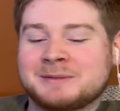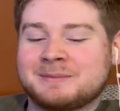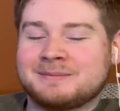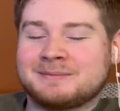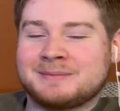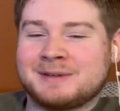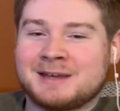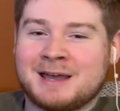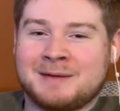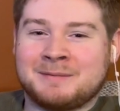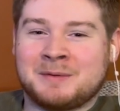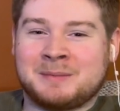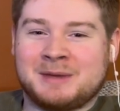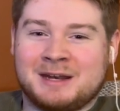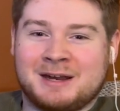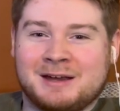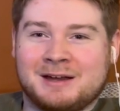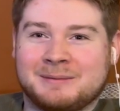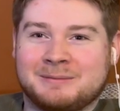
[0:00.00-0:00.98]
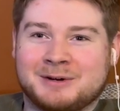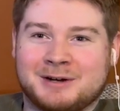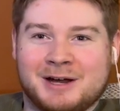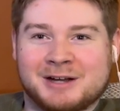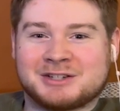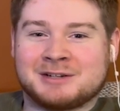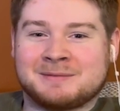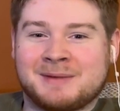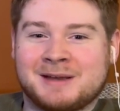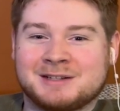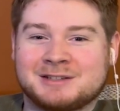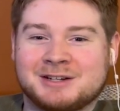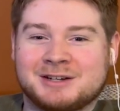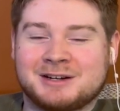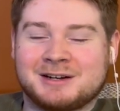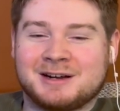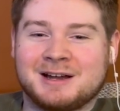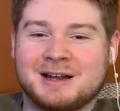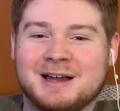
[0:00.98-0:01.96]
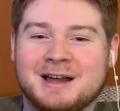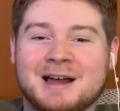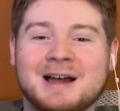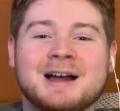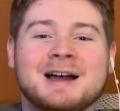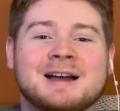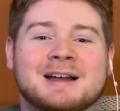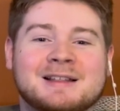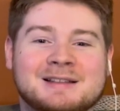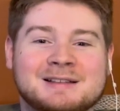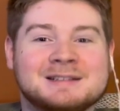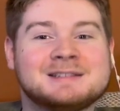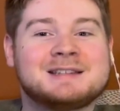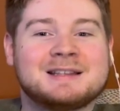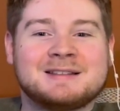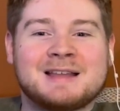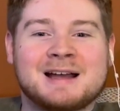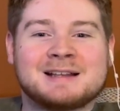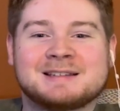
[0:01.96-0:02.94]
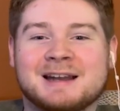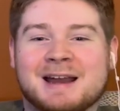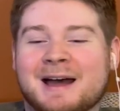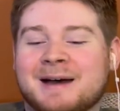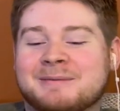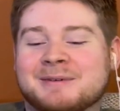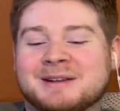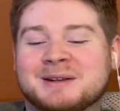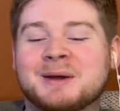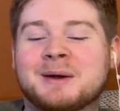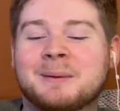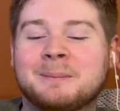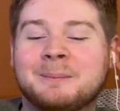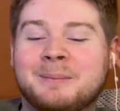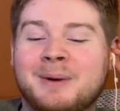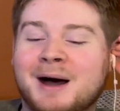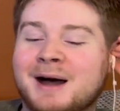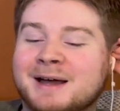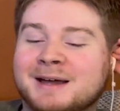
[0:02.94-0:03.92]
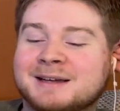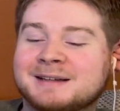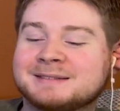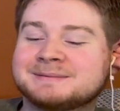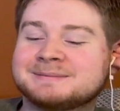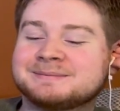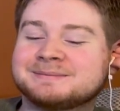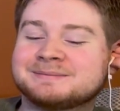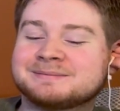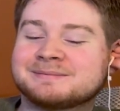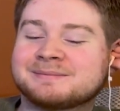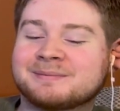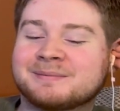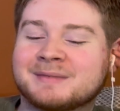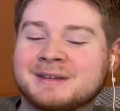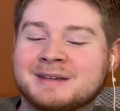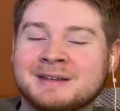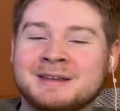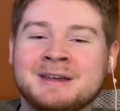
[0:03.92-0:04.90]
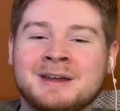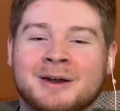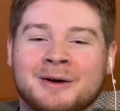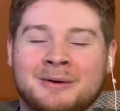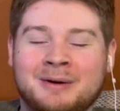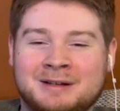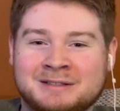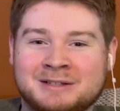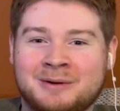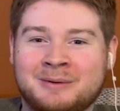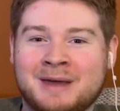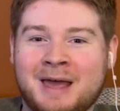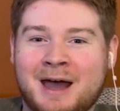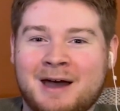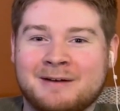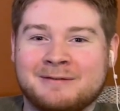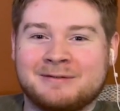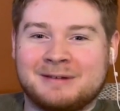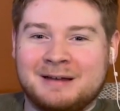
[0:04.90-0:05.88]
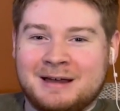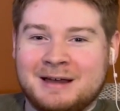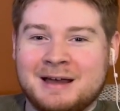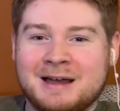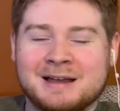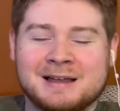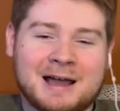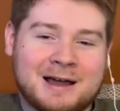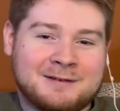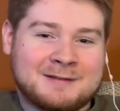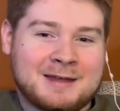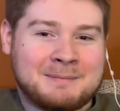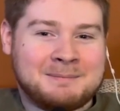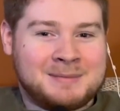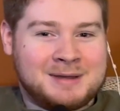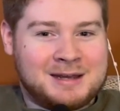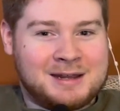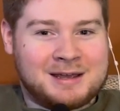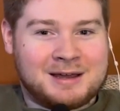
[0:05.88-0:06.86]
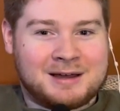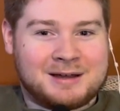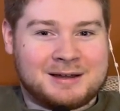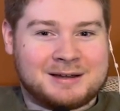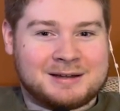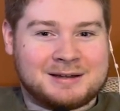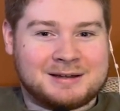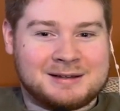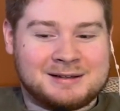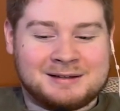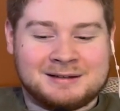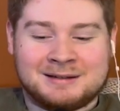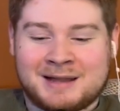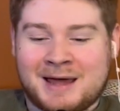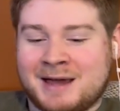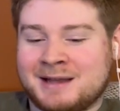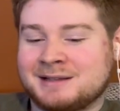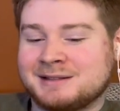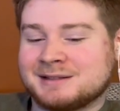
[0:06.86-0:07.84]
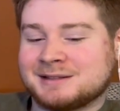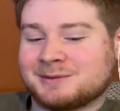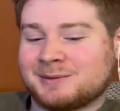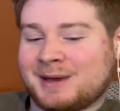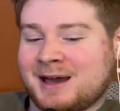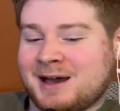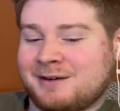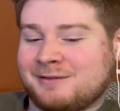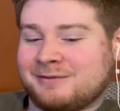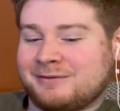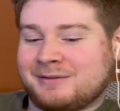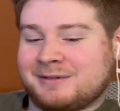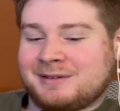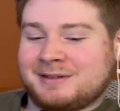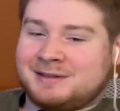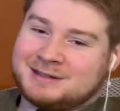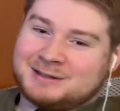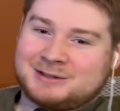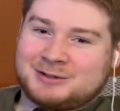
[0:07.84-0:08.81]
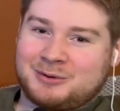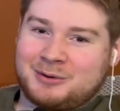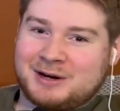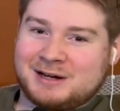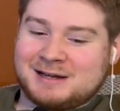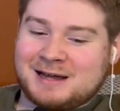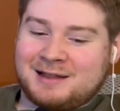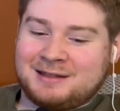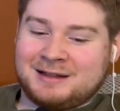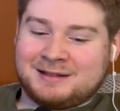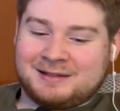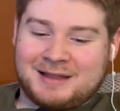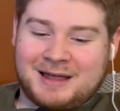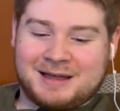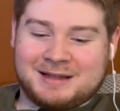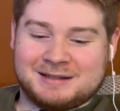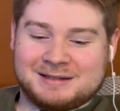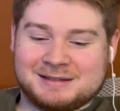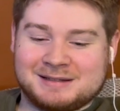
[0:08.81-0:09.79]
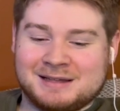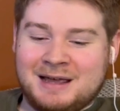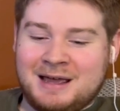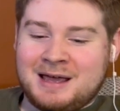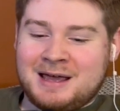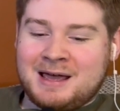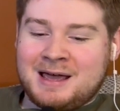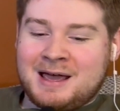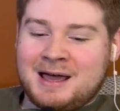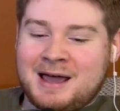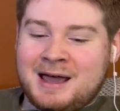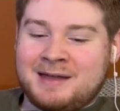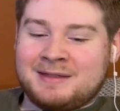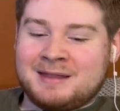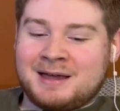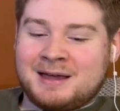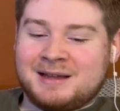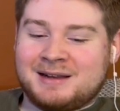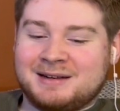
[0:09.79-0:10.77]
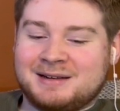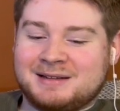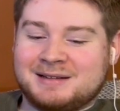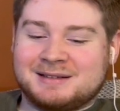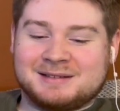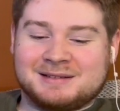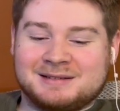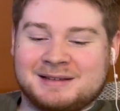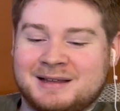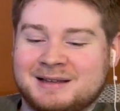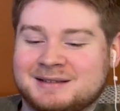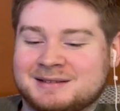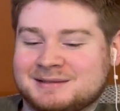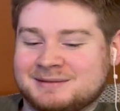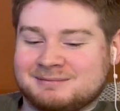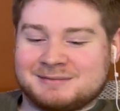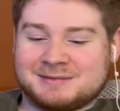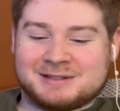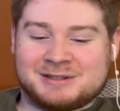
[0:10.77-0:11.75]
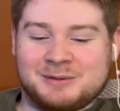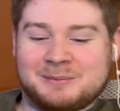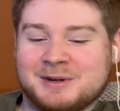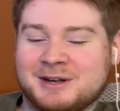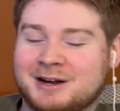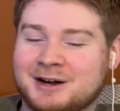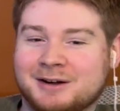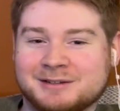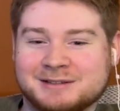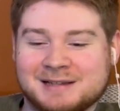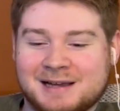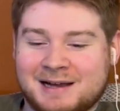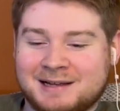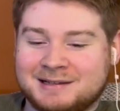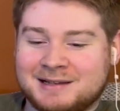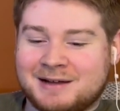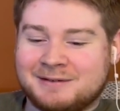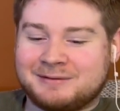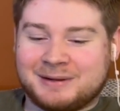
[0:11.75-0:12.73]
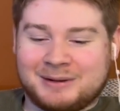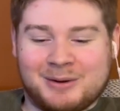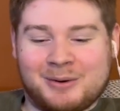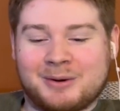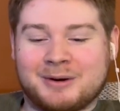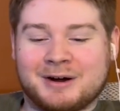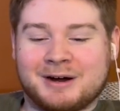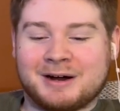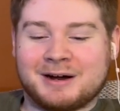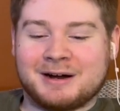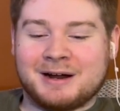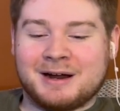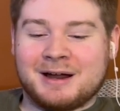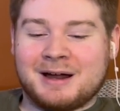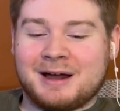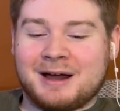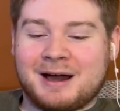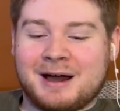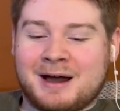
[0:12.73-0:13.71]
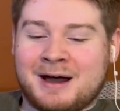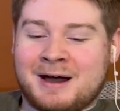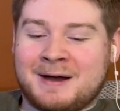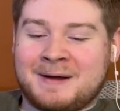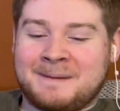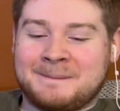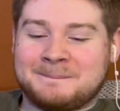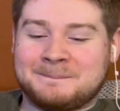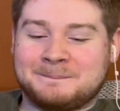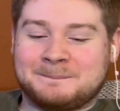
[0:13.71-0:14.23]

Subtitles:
became a media production major. That didn't happen. But, so we have kind of that media lens, we have the storytelling lens, and then like superheroes. I love lore. Um,